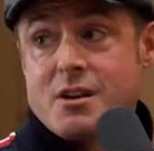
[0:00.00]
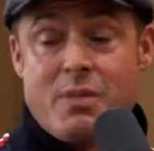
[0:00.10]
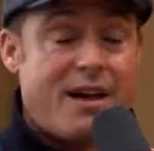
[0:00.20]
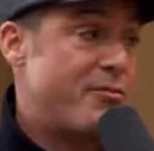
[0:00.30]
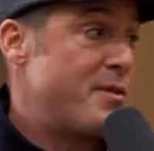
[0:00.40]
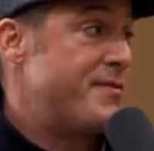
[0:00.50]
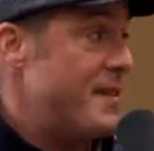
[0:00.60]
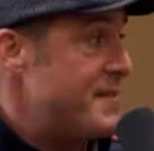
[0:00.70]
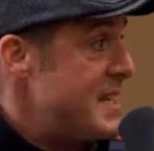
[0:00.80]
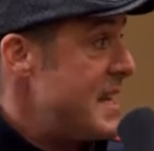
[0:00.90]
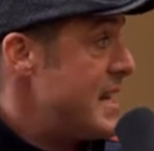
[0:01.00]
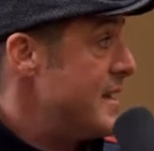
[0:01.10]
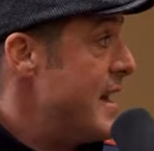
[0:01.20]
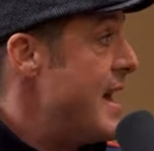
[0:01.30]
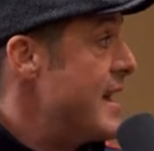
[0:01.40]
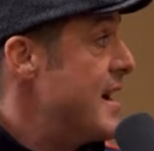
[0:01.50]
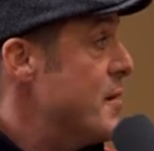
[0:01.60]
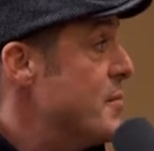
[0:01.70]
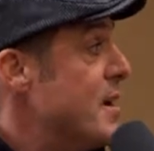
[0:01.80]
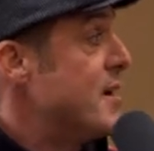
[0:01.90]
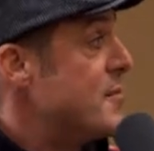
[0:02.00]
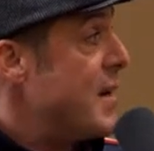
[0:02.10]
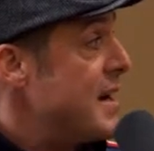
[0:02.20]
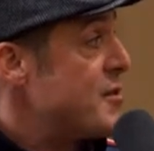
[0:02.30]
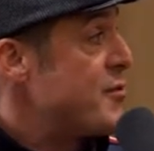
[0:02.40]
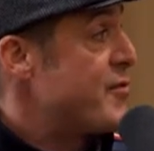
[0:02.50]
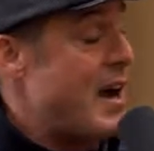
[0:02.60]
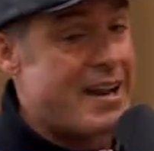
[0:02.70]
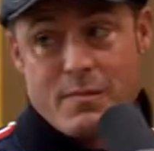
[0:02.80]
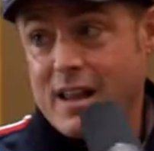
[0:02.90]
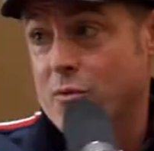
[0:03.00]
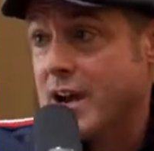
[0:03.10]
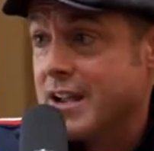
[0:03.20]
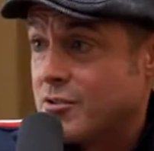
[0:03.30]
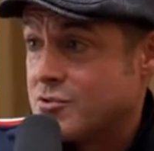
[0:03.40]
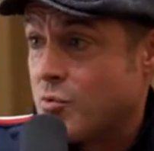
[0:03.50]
by 3:15 a.m. Monday through Friday. And by the way, you're